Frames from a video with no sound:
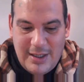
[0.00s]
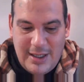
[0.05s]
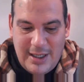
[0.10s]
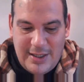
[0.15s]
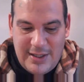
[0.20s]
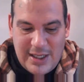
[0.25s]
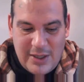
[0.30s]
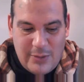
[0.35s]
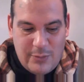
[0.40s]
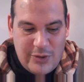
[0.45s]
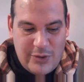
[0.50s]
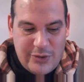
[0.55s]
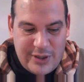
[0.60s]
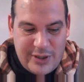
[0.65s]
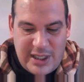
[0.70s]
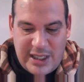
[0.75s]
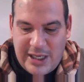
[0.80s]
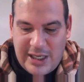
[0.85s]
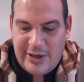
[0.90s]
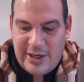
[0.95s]
and that we were
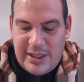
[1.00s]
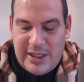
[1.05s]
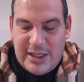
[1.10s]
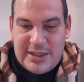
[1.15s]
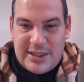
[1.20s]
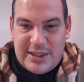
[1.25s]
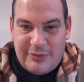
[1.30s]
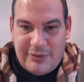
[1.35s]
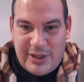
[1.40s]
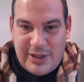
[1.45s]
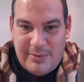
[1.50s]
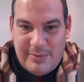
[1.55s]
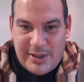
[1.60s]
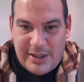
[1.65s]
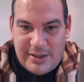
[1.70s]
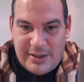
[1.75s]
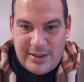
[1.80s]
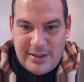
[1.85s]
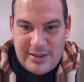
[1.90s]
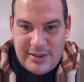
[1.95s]
carrying this
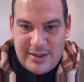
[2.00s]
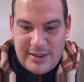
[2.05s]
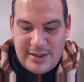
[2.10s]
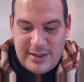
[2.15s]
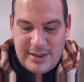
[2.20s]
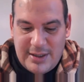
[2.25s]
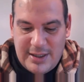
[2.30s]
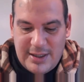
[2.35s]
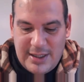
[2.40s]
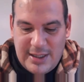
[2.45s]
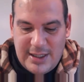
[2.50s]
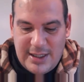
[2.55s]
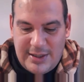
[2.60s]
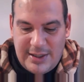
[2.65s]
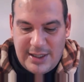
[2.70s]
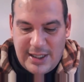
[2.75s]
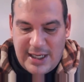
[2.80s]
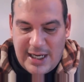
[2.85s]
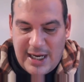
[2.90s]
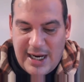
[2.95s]
agreement.
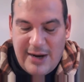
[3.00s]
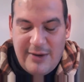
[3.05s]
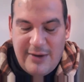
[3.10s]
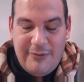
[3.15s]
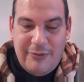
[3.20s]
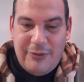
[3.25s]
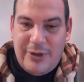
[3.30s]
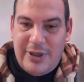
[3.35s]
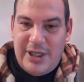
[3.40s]
And that every